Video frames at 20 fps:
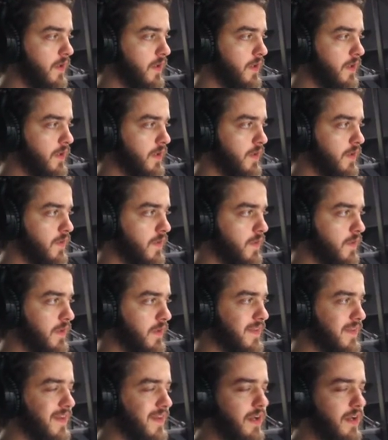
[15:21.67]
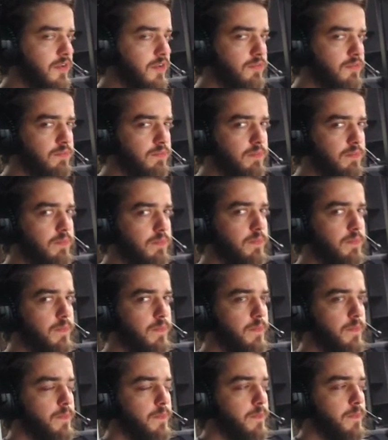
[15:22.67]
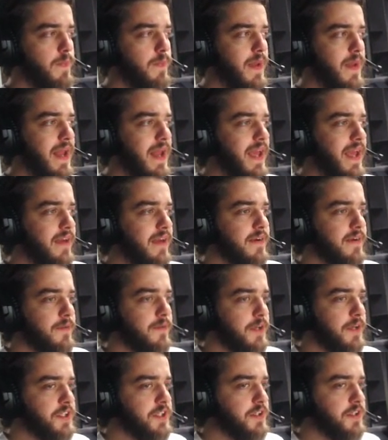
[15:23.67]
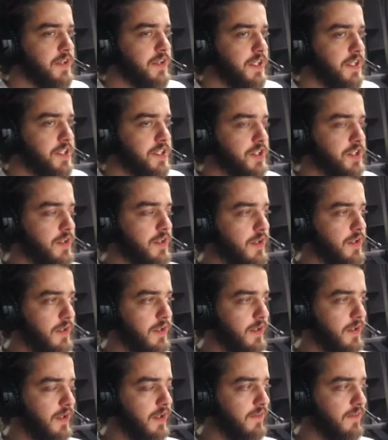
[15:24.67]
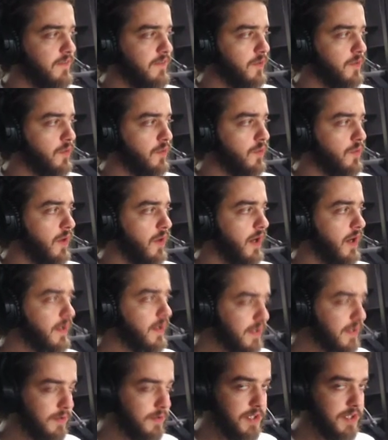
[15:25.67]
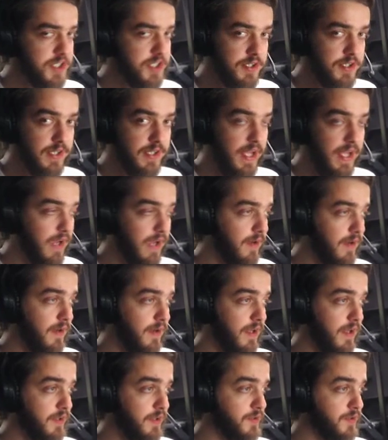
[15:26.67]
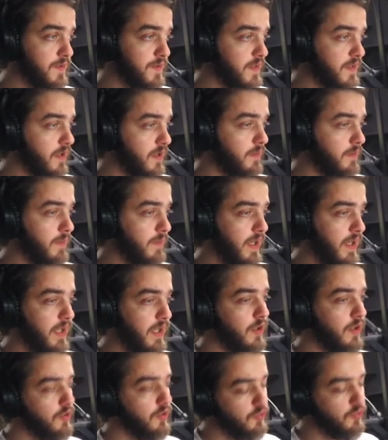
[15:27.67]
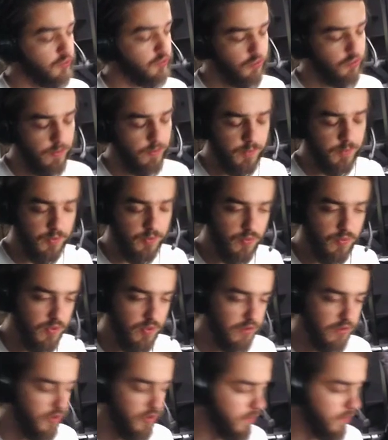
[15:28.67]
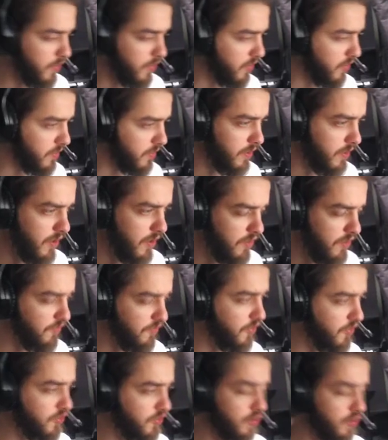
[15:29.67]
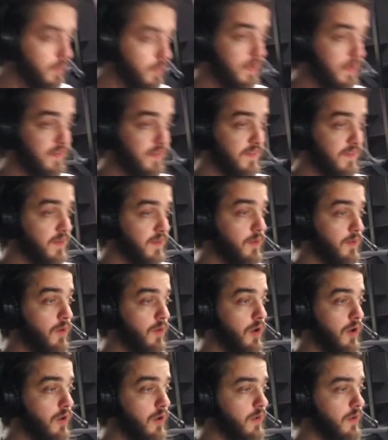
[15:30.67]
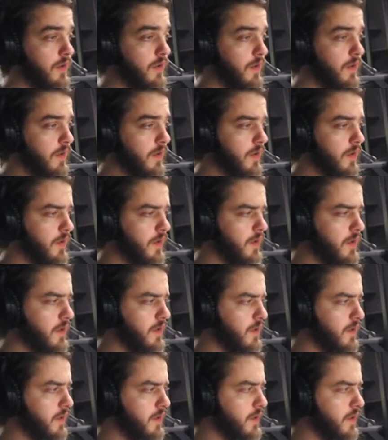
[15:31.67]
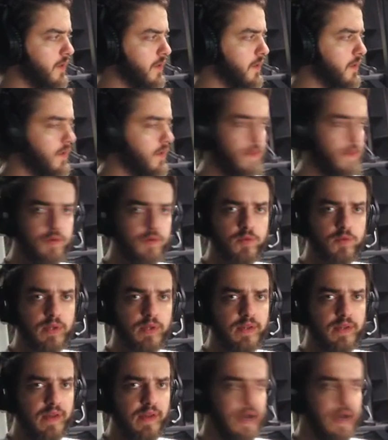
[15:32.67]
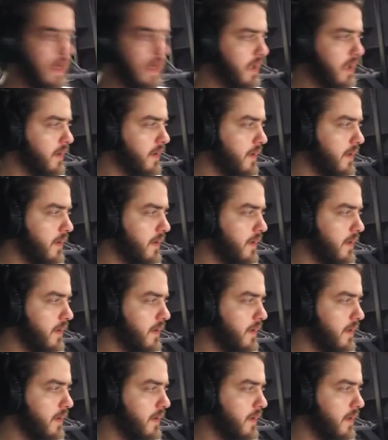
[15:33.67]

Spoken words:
So it's gonna play a creature each turn. If you are the creature deck and you start playing your 2-drop, your 3-drop, your 4-drop, and so on, those will die.